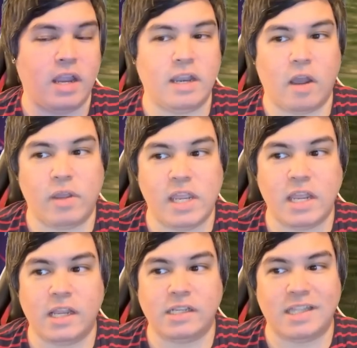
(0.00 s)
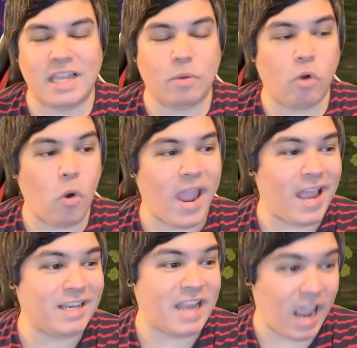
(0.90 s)
Now he is the
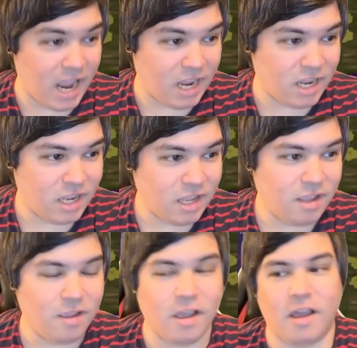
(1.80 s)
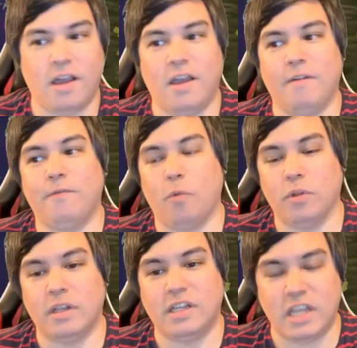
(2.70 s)
Rohan tank for
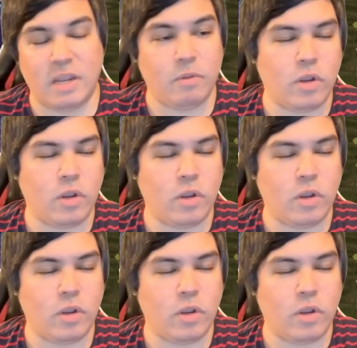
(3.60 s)
the team.